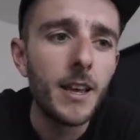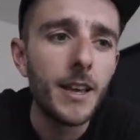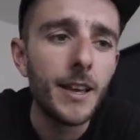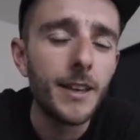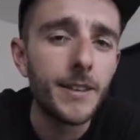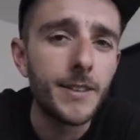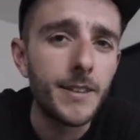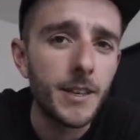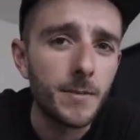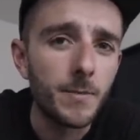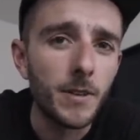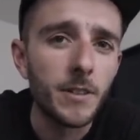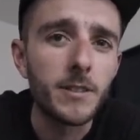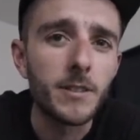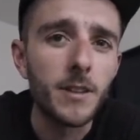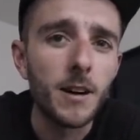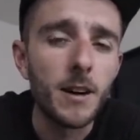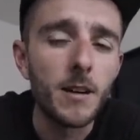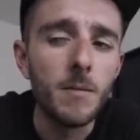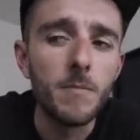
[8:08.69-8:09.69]
in 6 months'
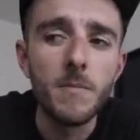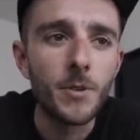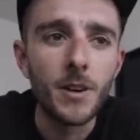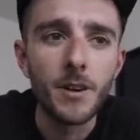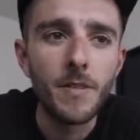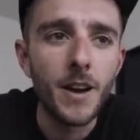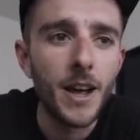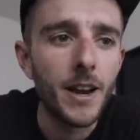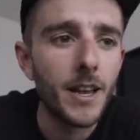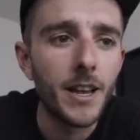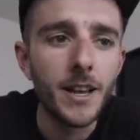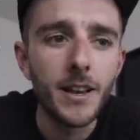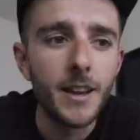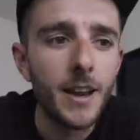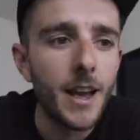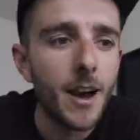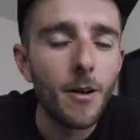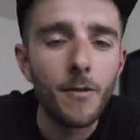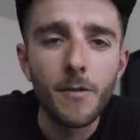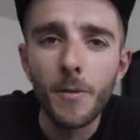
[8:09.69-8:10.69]
time when I've had it in
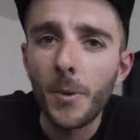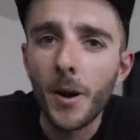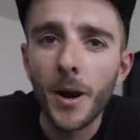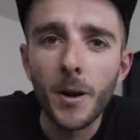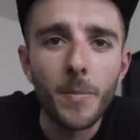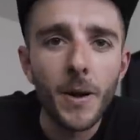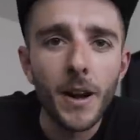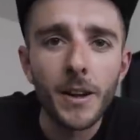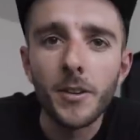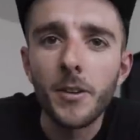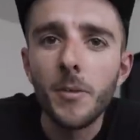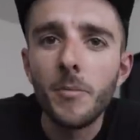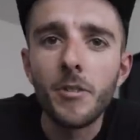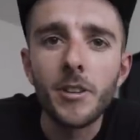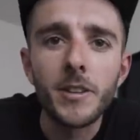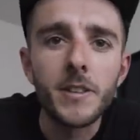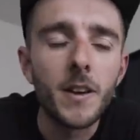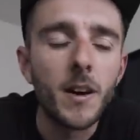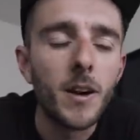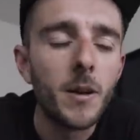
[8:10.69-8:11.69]
and out of a bike bag
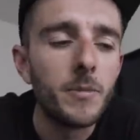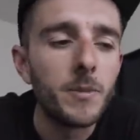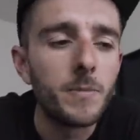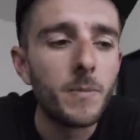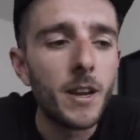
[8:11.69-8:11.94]
numerous times,